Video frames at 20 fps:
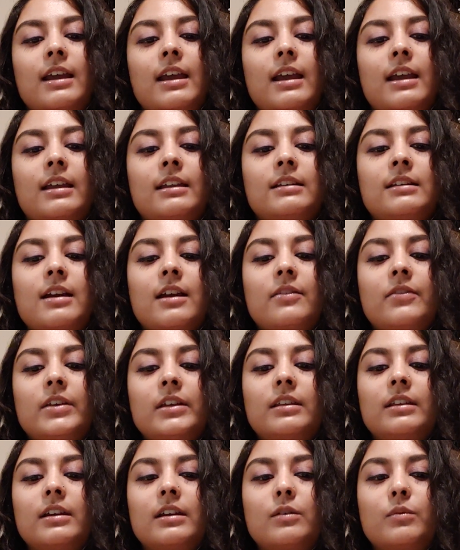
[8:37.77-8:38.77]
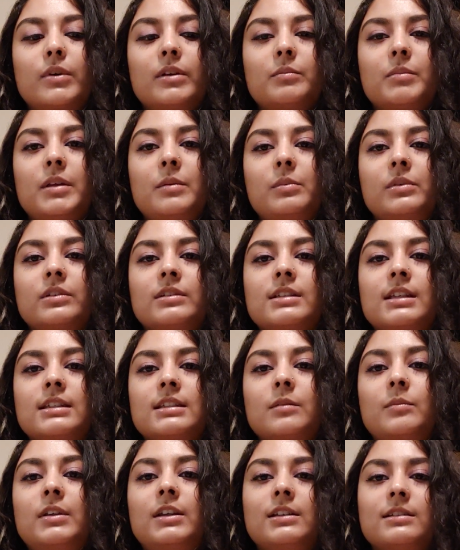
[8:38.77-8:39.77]
And I feel like when people say
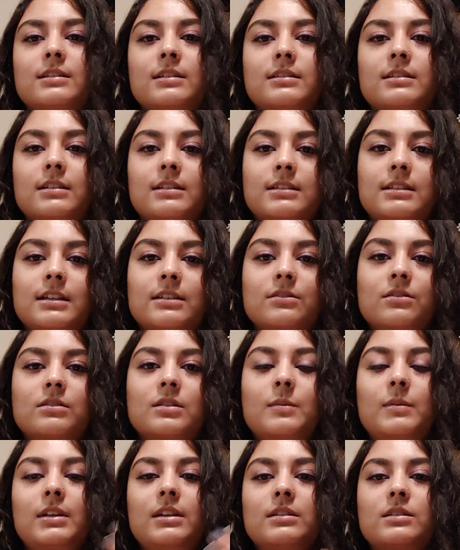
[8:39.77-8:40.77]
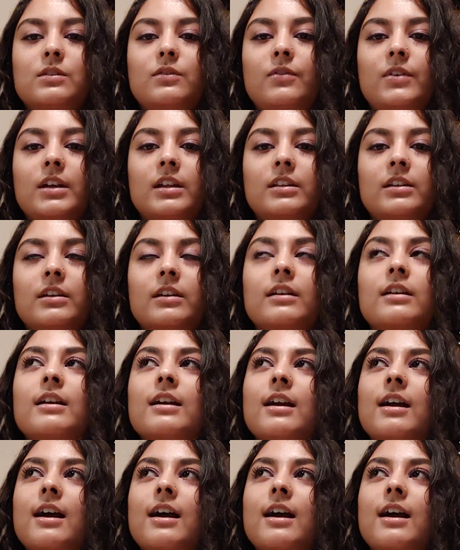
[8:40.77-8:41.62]
something is a success or something is a failure,